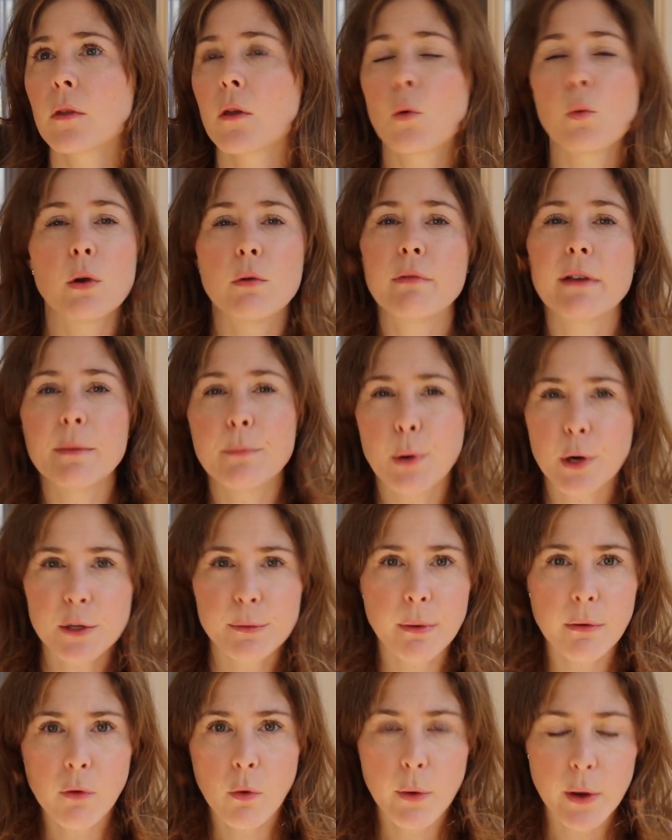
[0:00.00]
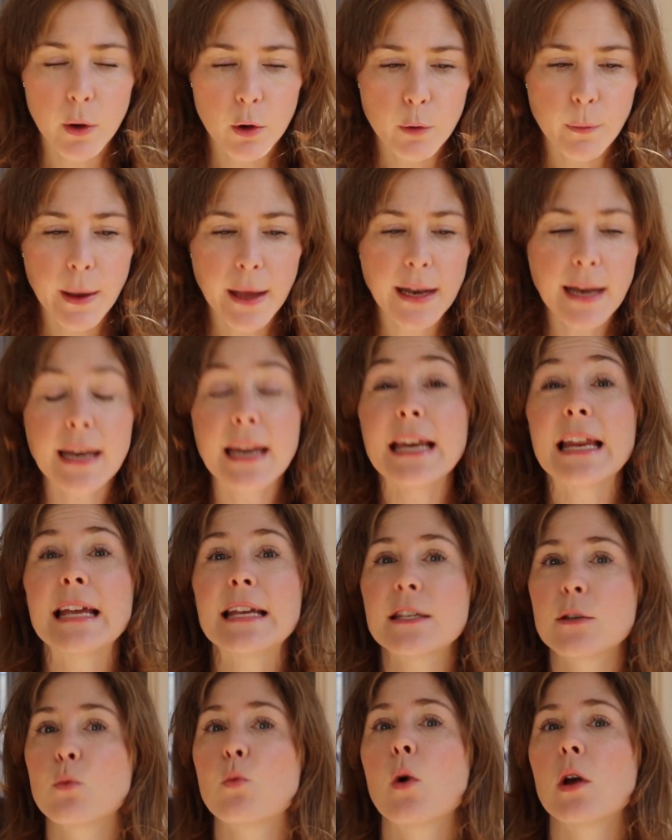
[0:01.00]
we read books before we go to bed, and it
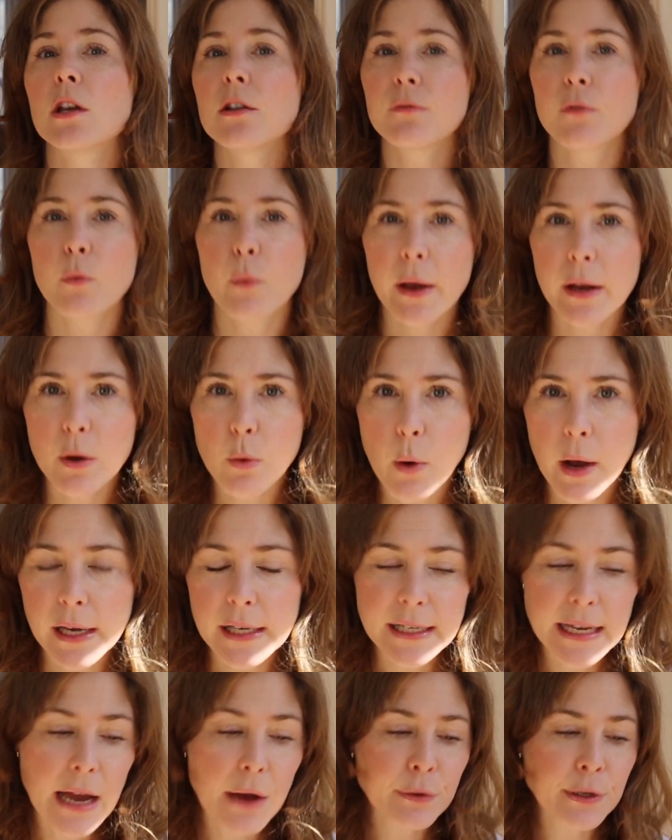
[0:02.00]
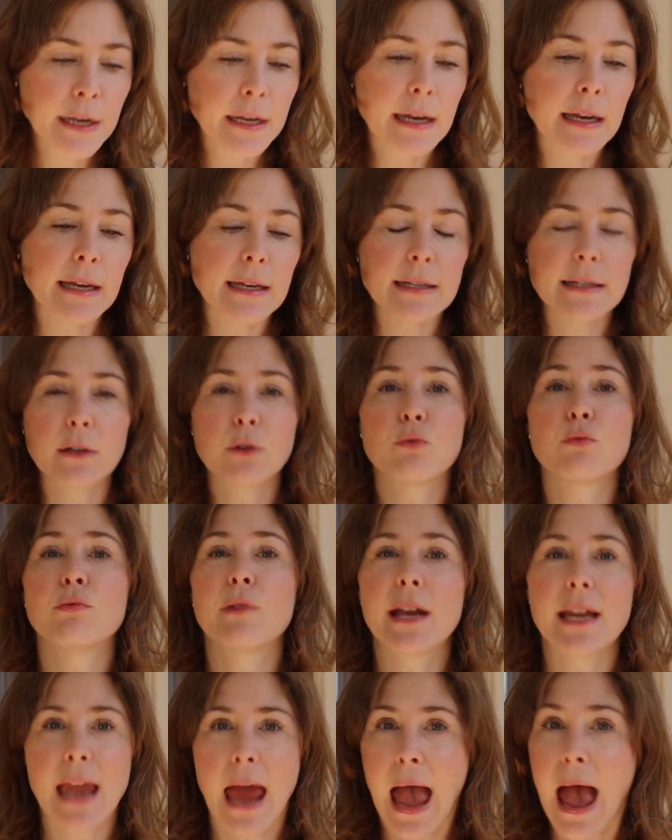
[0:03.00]
is a wonderful way to wind down, and it is a
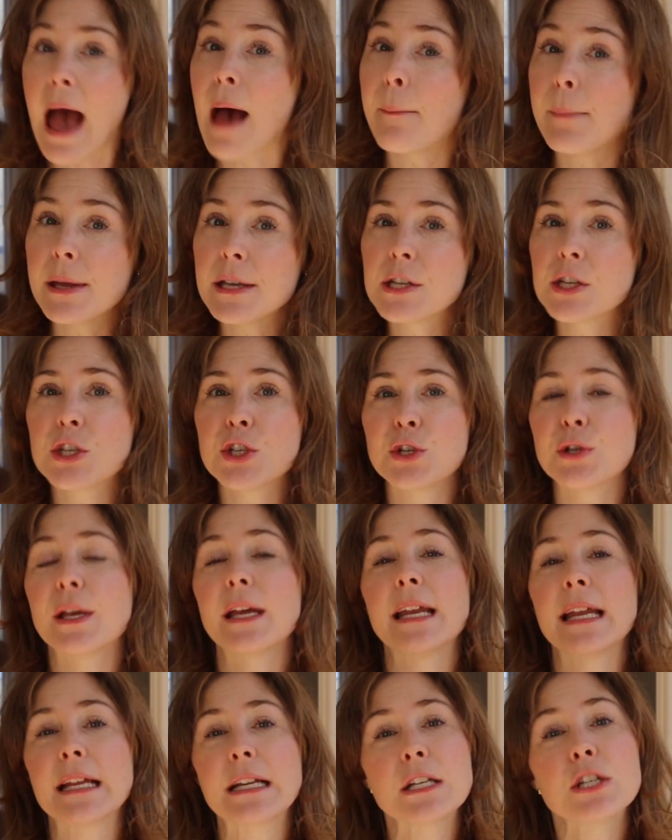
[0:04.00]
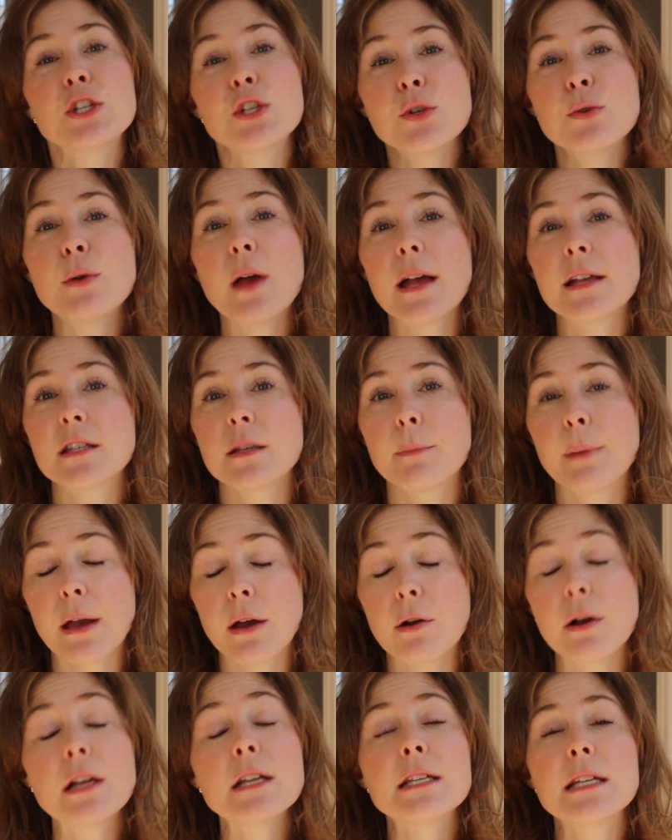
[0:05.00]
great habit to get into as a
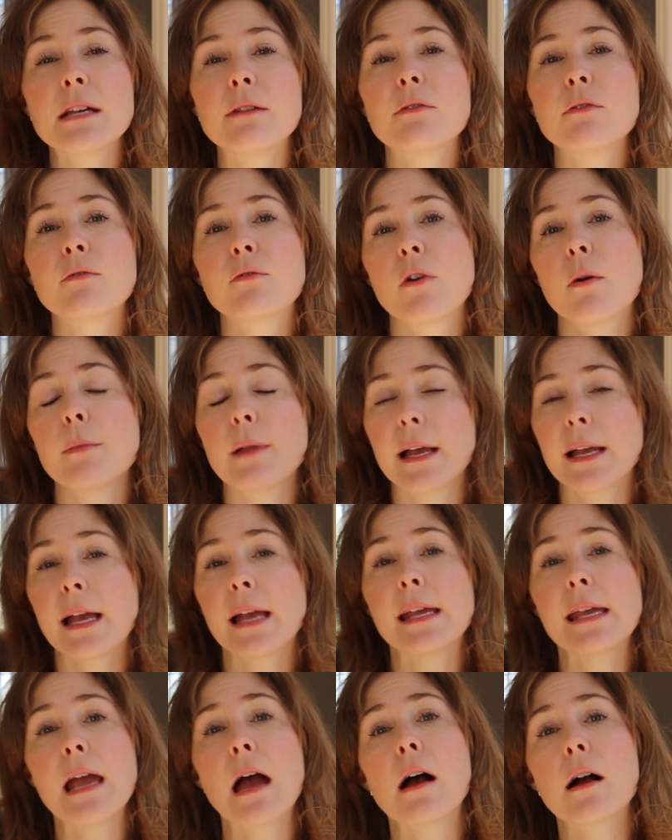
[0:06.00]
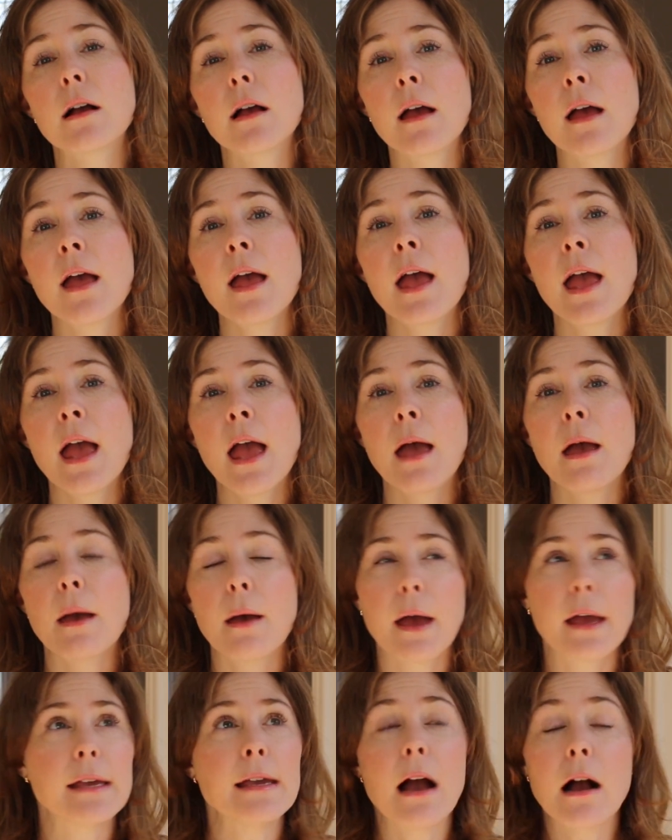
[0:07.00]
parent, even from like a young
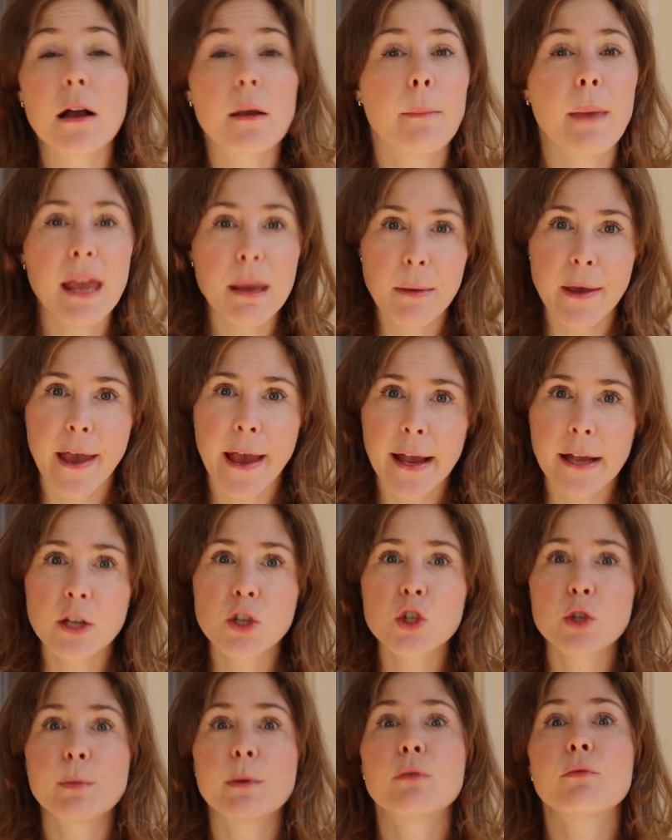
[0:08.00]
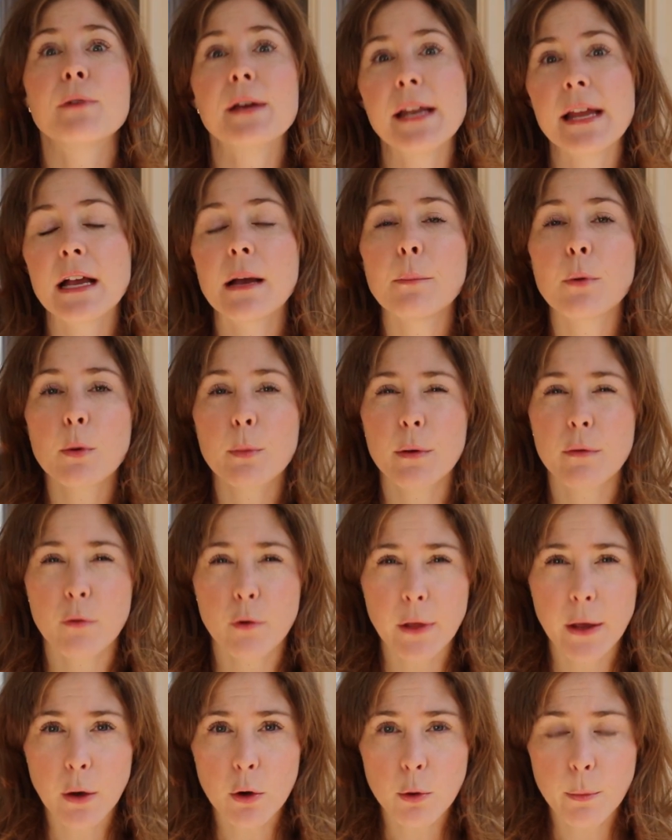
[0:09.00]
baby age, to be reading a book before
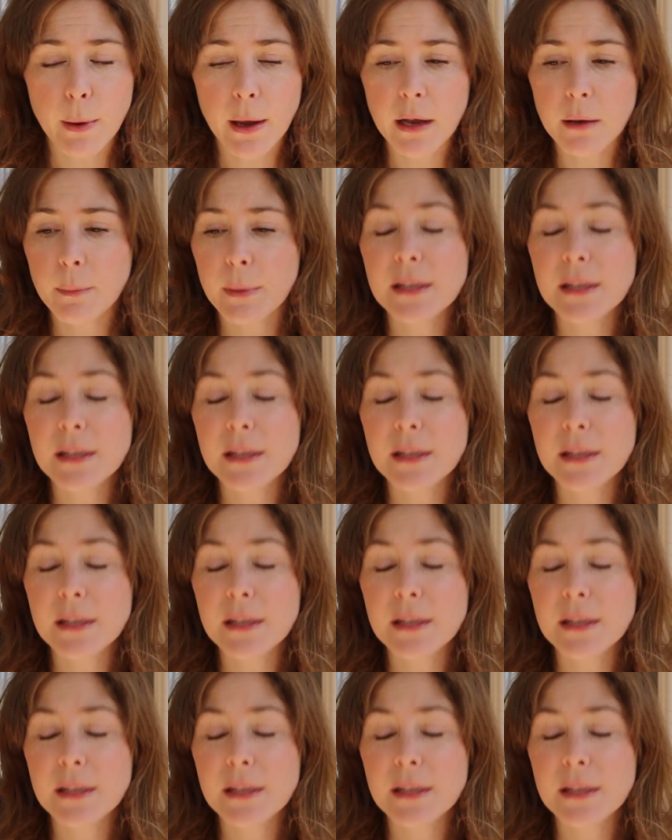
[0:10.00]
they go to bed.